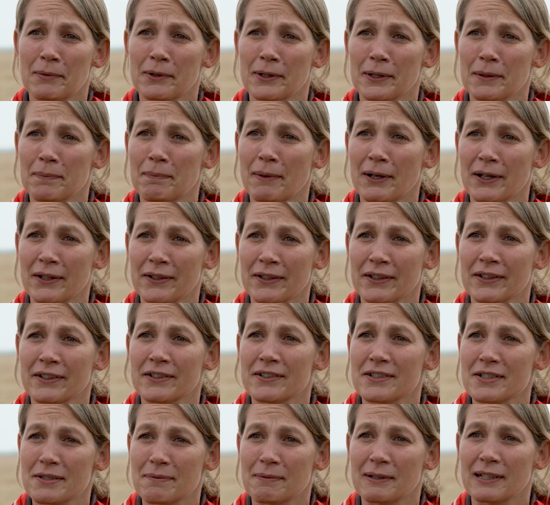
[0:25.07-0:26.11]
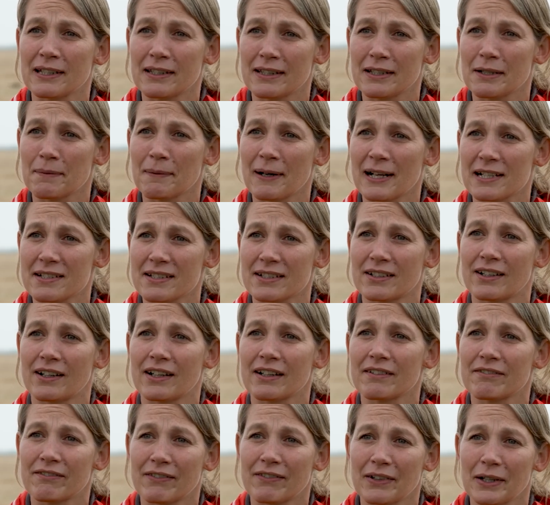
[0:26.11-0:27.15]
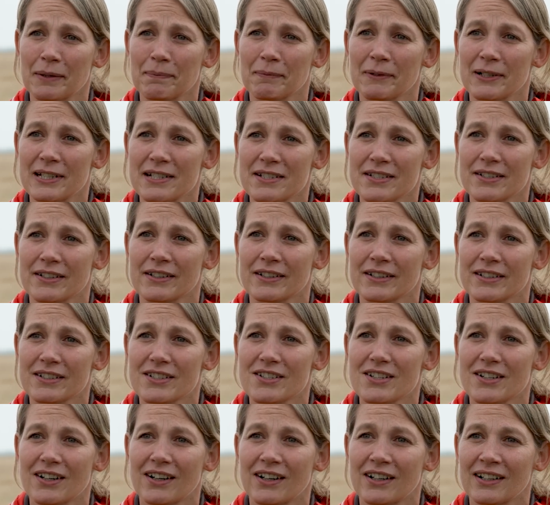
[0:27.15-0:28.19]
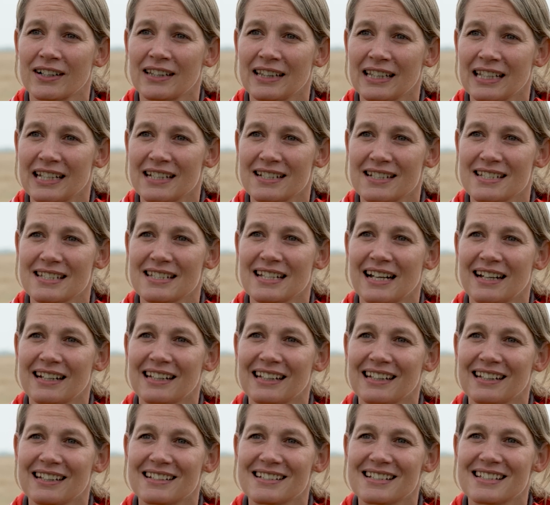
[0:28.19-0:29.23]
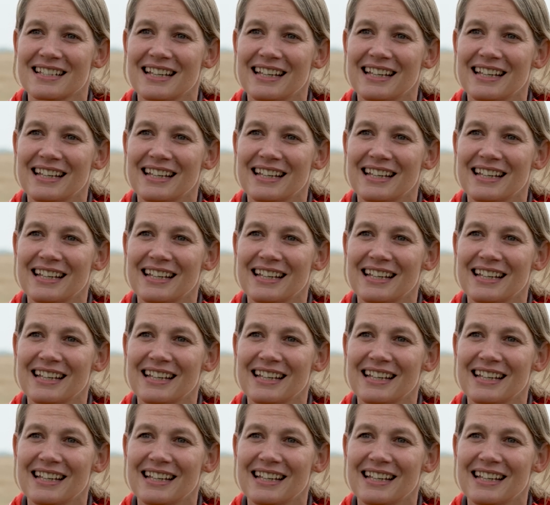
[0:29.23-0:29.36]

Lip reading: Board partners with Nebraska On-Farm Research on these studies.